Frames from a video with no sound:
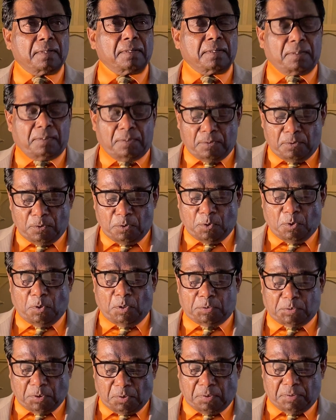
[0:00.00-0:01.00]
You
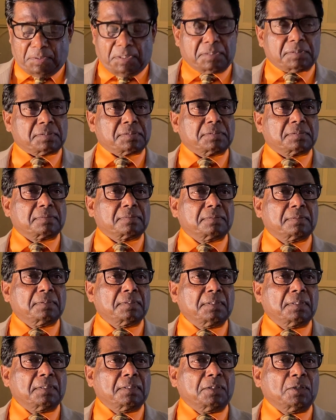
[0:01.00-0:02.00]
go through this.
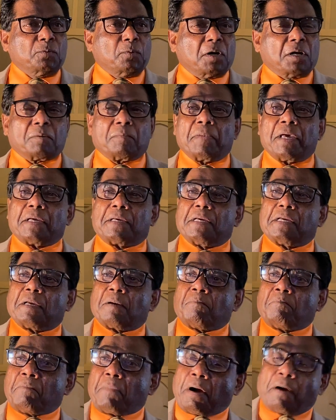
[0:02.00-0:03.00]
You are making a
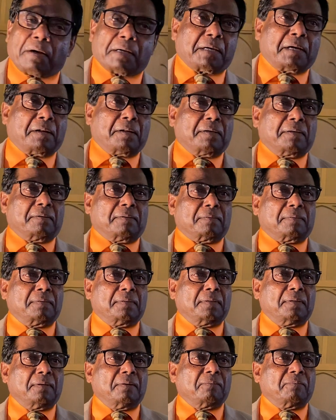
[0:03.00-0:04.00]
mockery
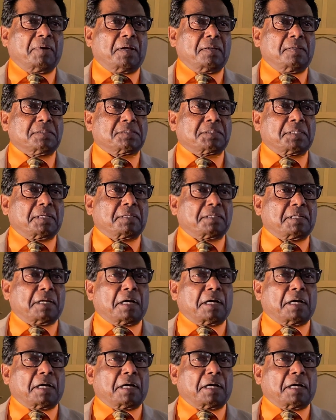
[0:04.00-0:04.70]
when you say that